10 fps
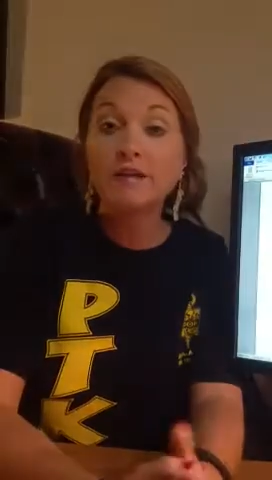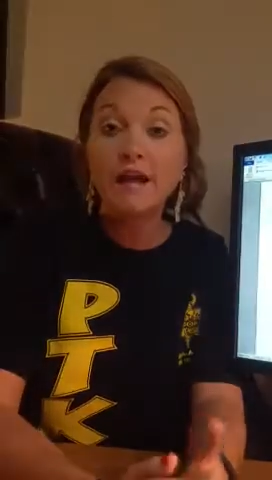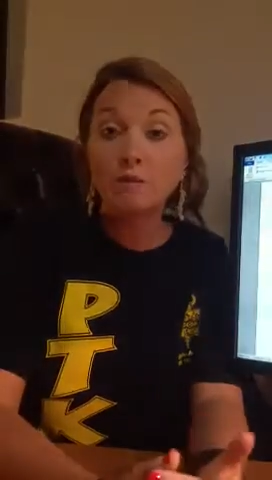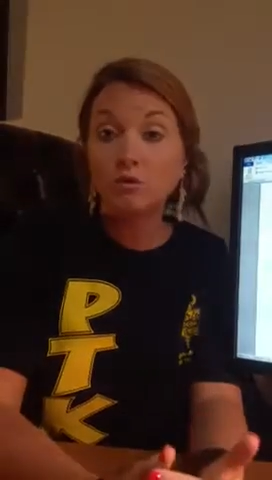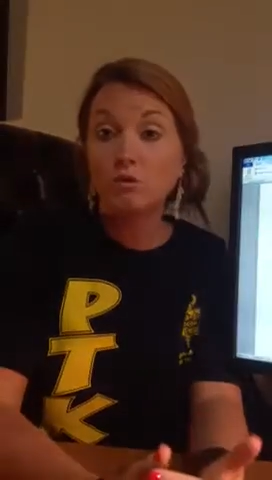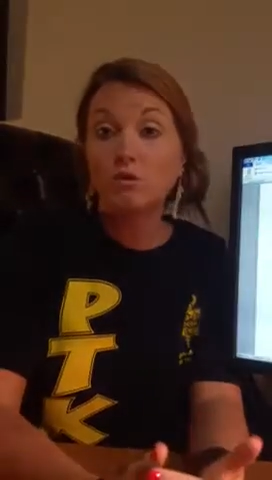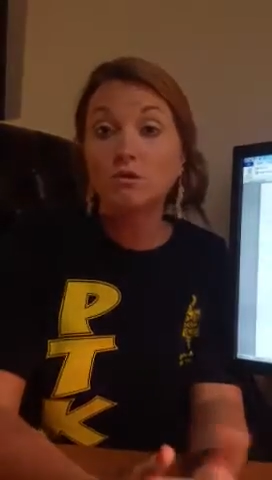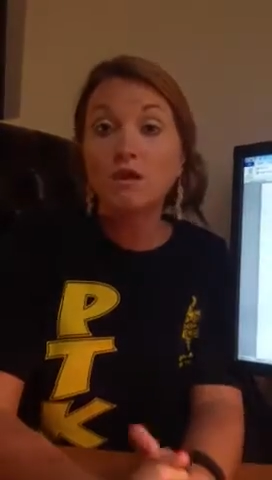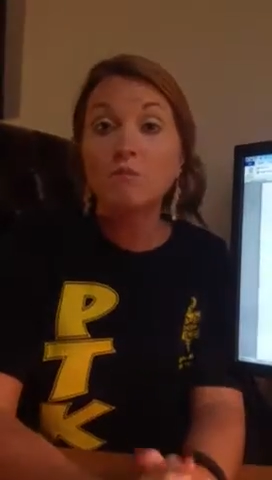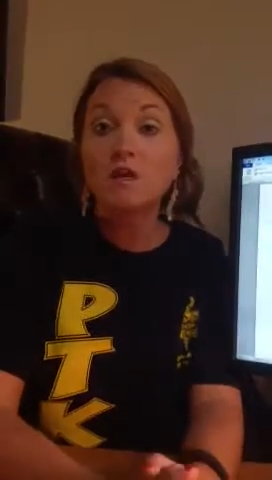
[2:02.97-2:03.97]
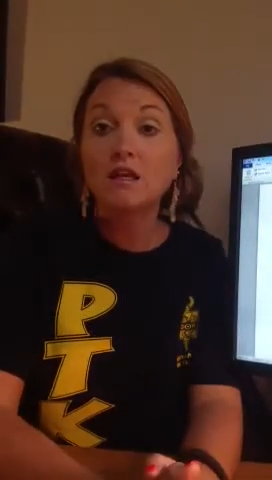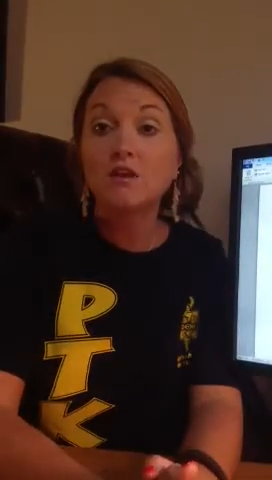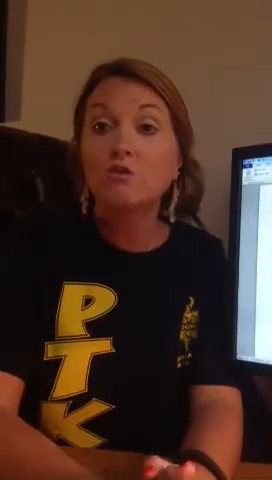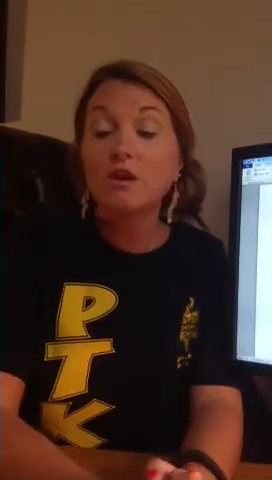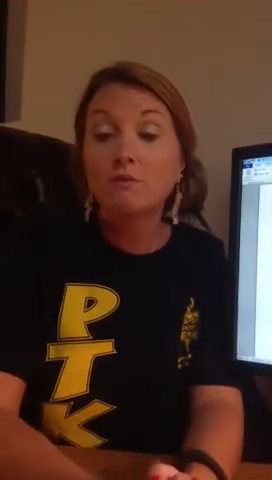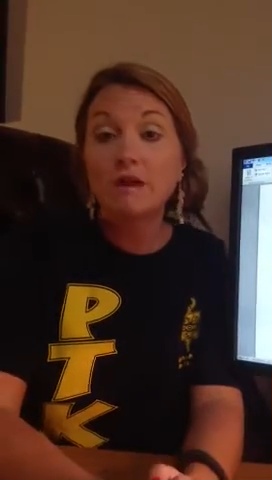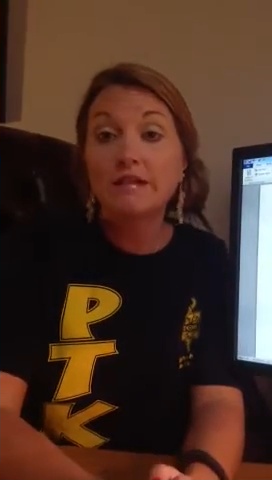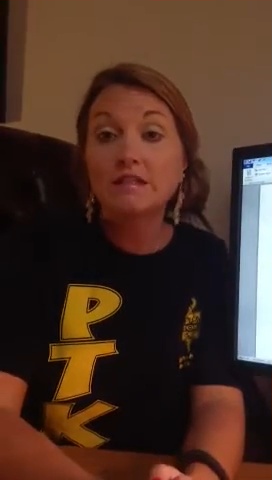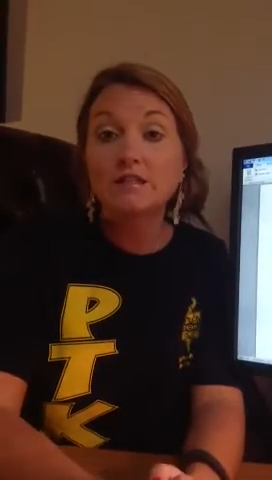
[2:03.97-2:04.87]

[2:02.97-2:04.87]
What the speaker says: Labradors and making great pets,